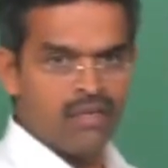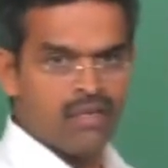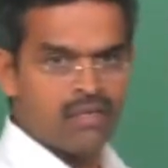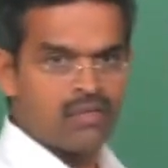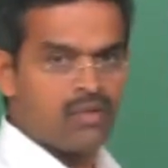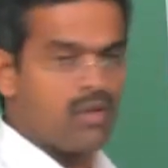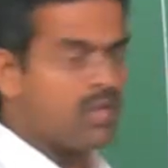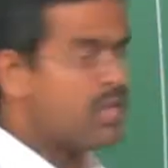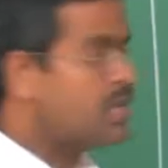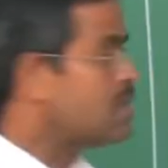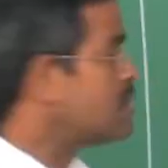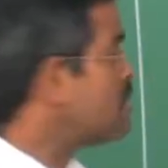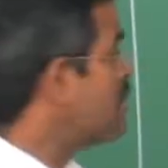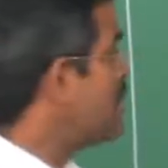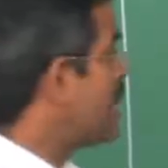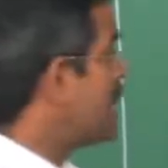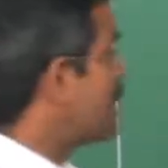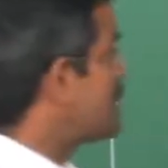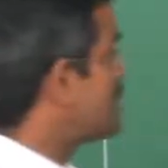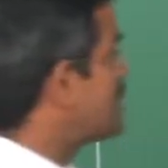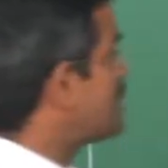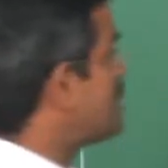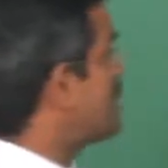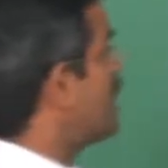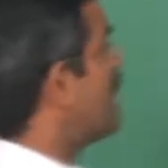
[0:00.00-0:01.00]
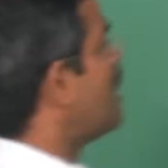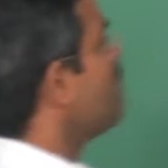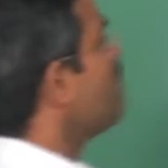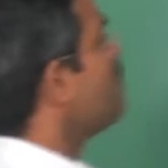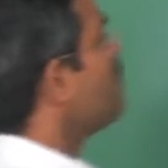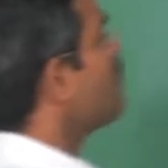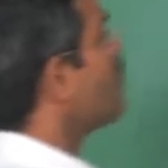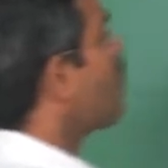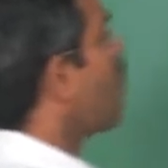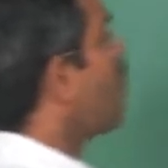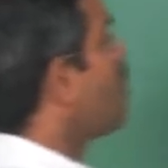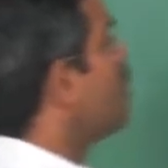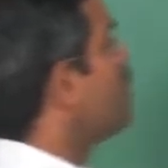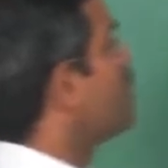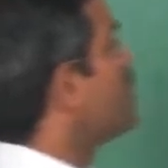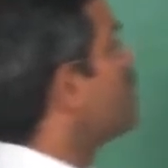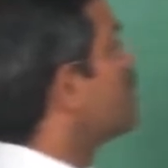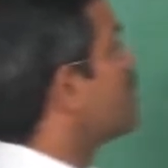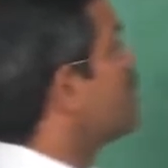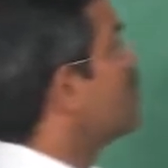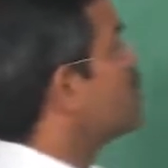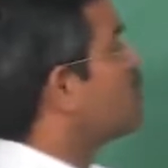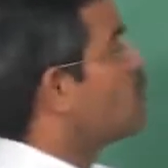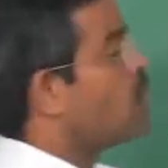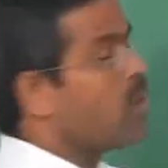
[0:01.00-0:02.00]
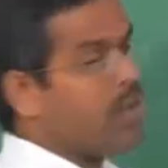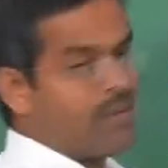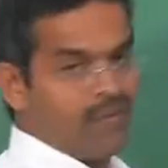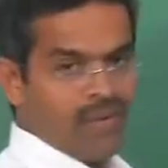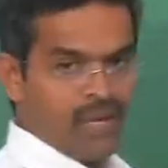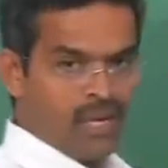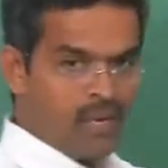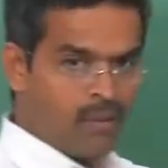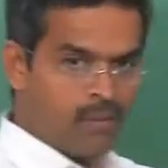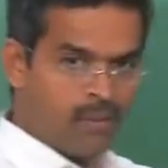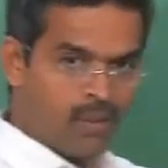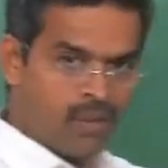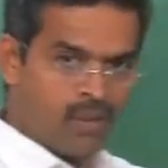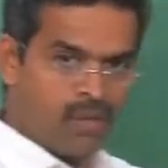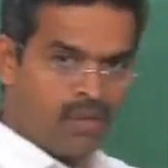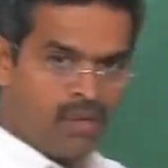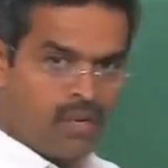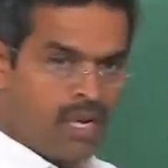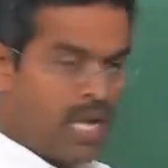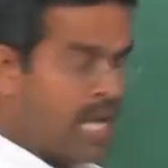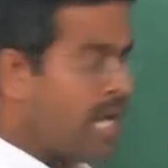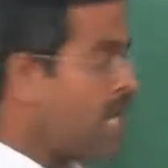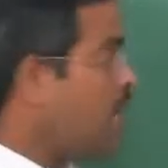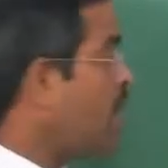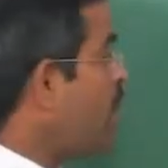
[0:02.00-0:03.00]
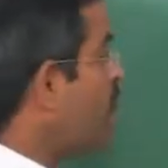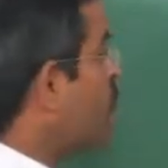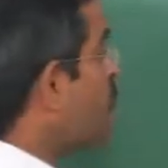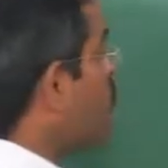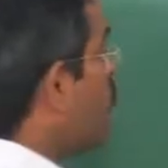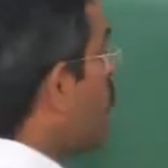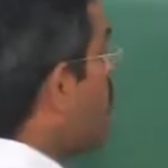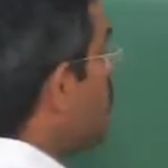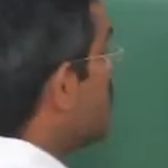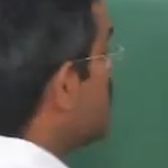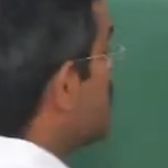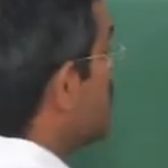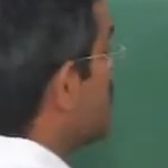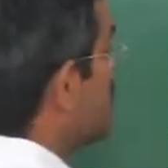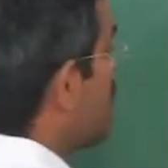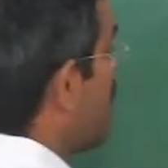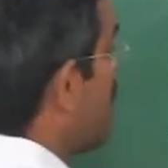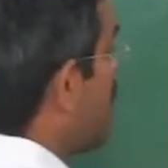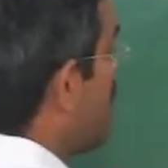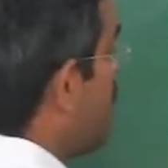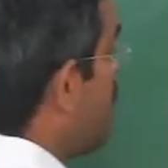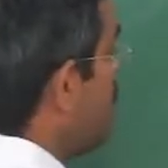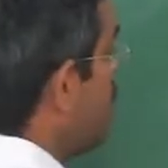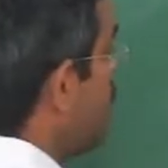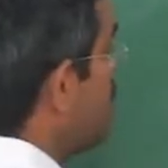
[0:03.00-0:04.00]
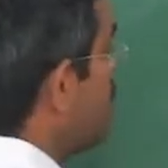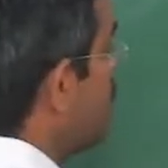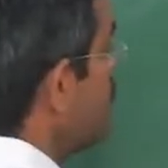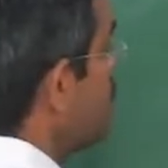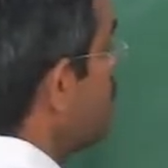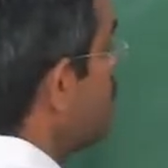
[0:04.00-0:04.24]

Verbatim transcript: So, there is an extreme quality control available and of course, the time